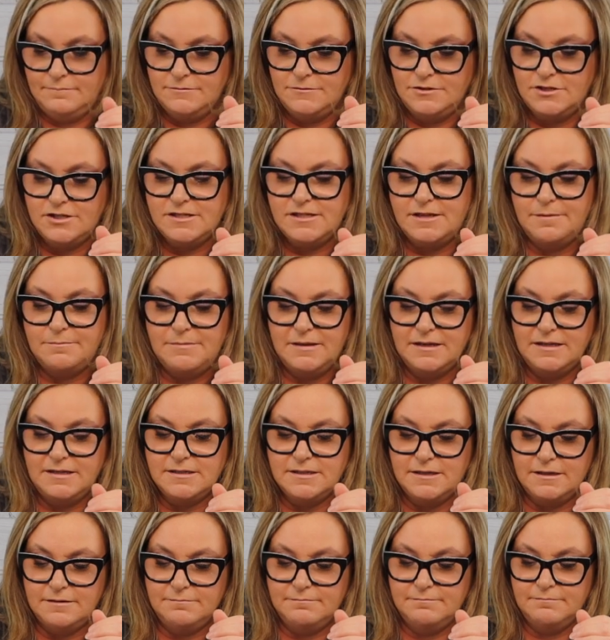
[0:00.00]
Just something
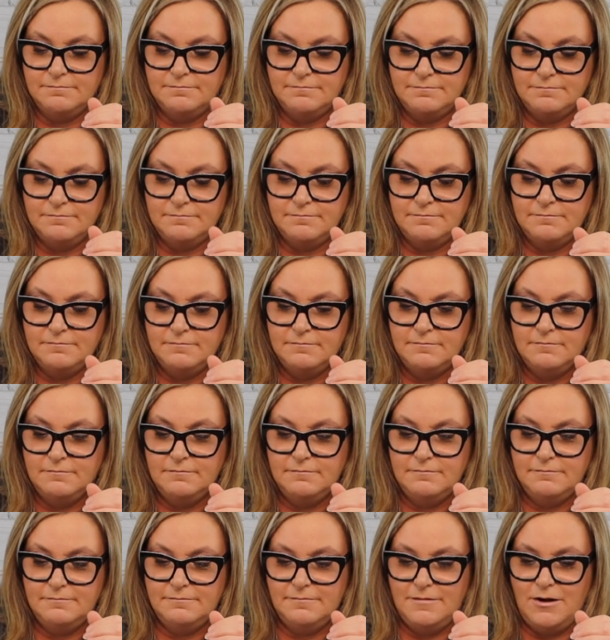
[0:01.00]
to,
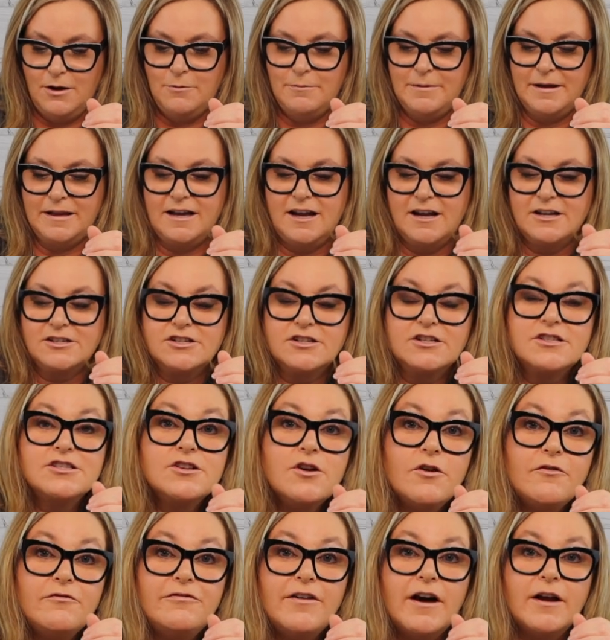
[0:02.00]
oh my gosh, it's
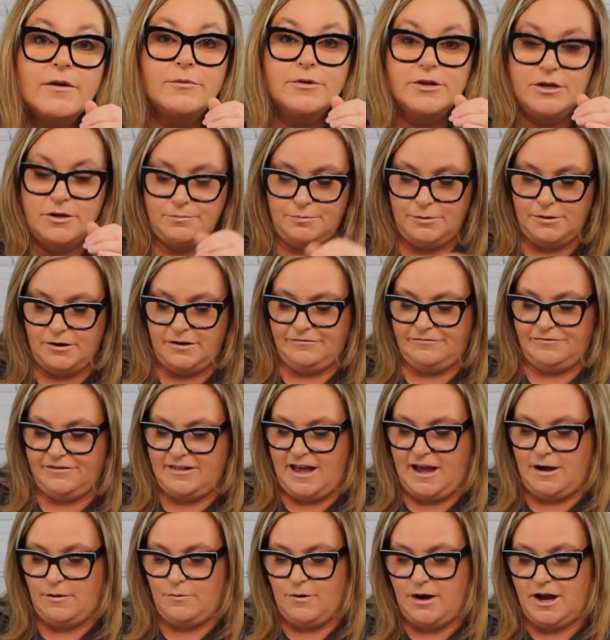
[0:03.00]
so fun when you put it
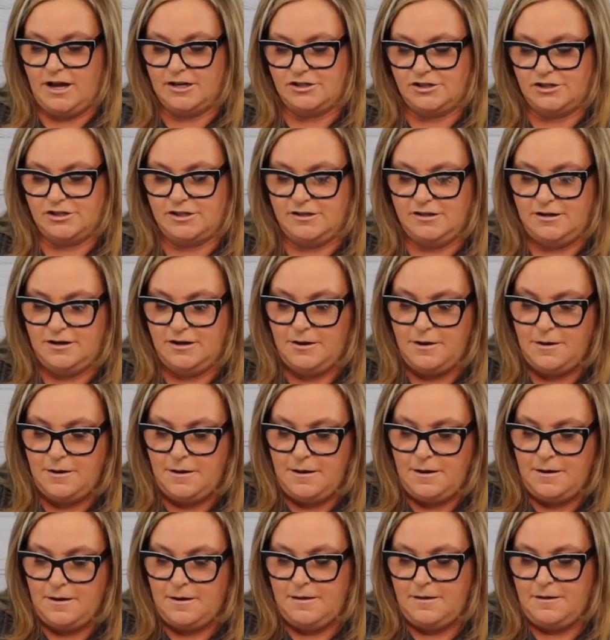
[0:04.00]
flat, watch.
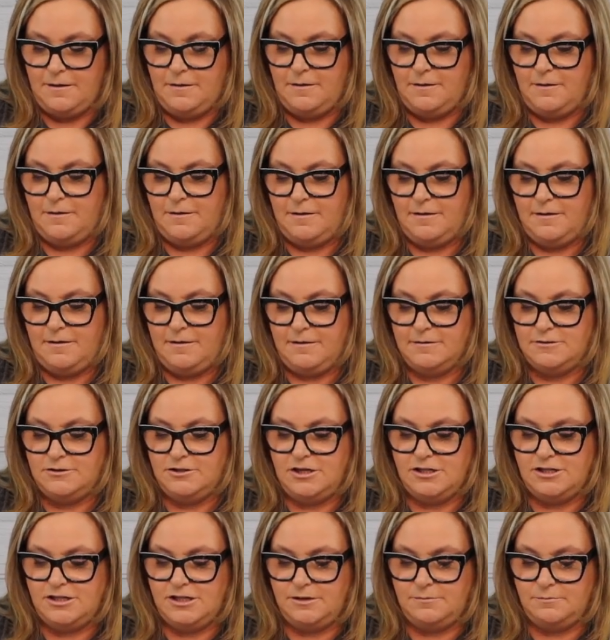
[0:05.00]

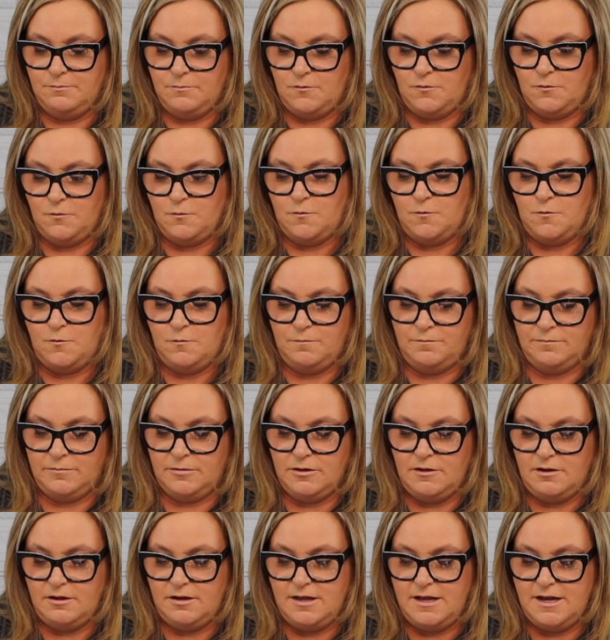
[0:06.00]
Gigi,
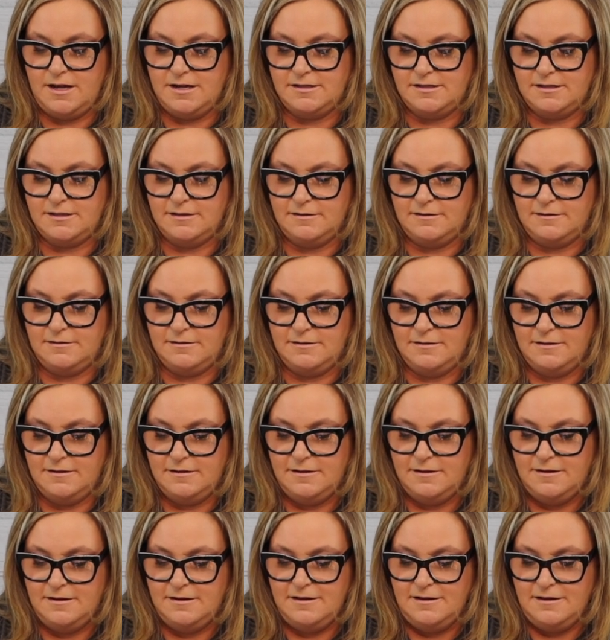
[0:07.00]
look at this.
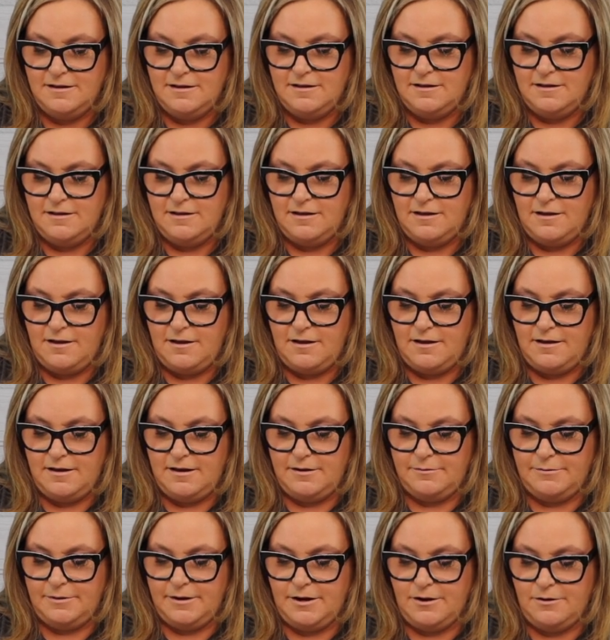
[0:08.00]

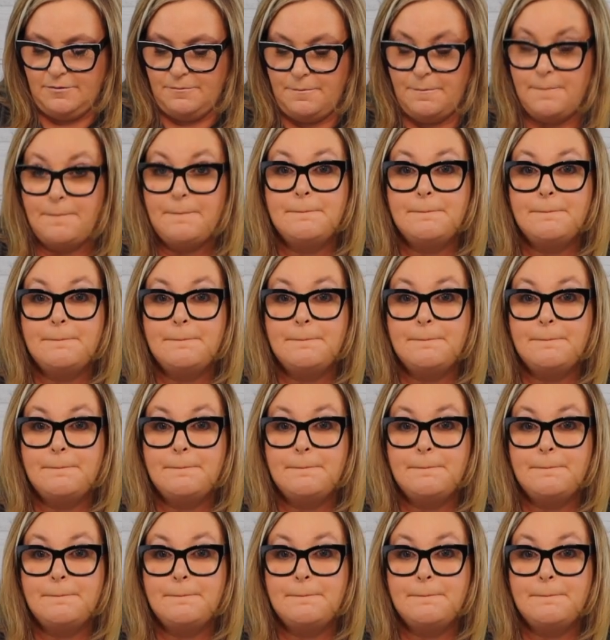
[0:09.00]
Here we go.